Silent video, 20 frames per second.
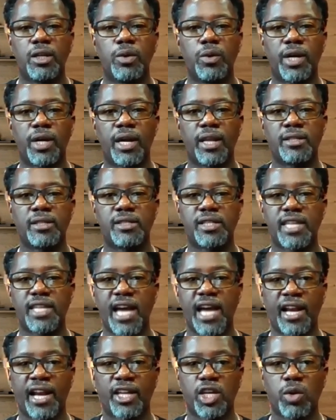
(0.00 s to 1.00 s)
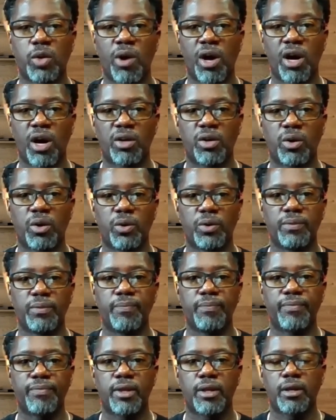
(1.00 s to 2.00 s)
You can scan a QR
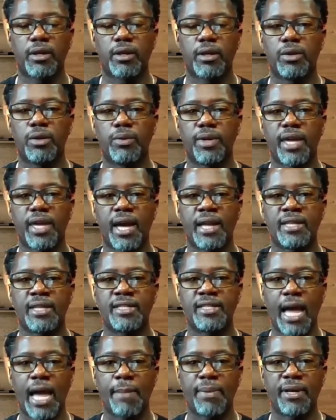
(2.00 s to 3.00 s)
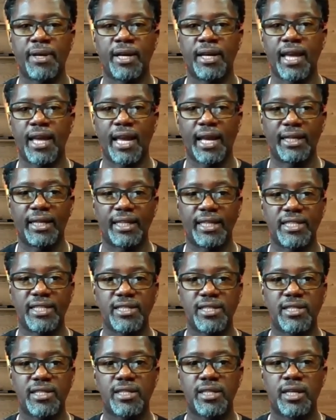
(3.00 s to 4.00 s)
code, you can type in an
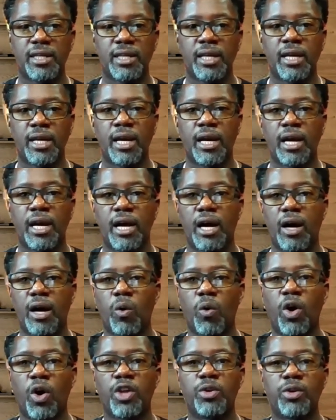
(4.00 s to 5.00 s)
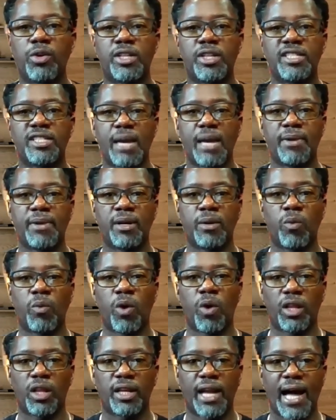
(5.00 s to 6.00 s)
alias, or you can type in a
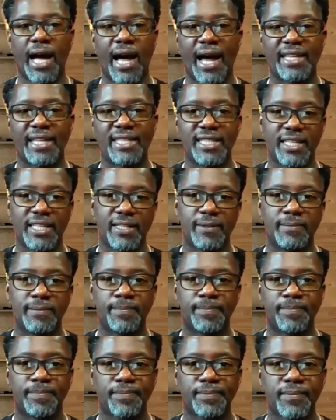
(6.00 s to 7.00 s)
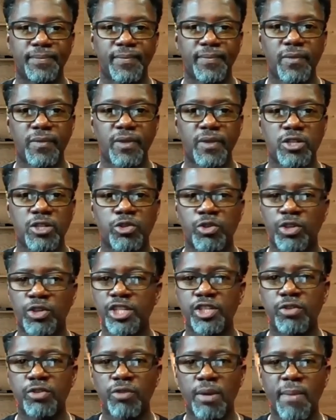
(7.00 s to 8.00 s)
wallet ID. So
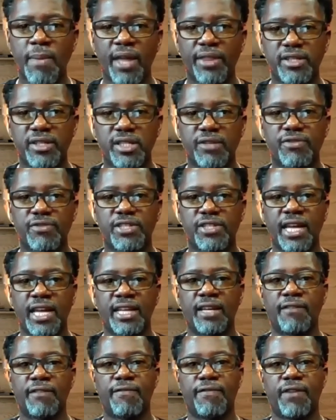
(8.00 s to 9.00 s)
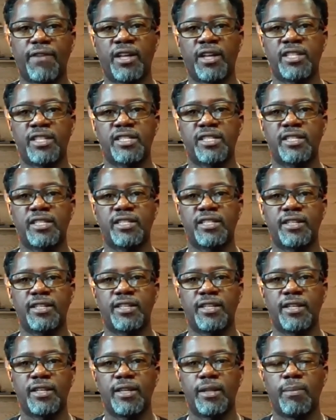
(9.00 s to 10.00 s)
these three methods of sending funds,
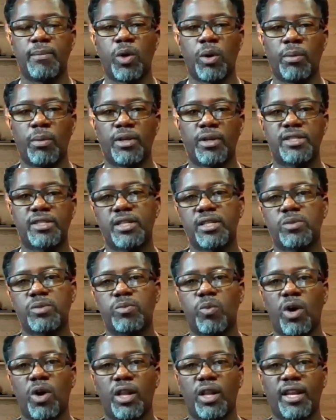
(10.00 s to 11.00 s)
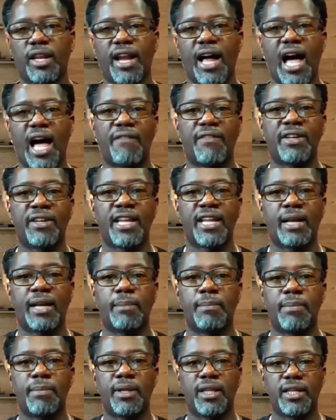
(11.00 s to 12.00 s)
the Mobile Assist wallet having that
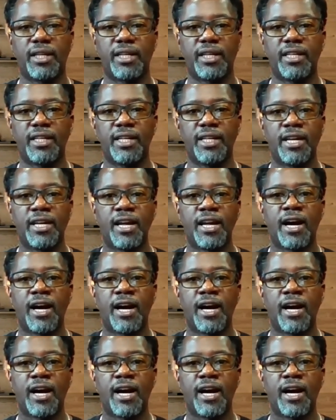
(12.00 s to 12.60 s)
ability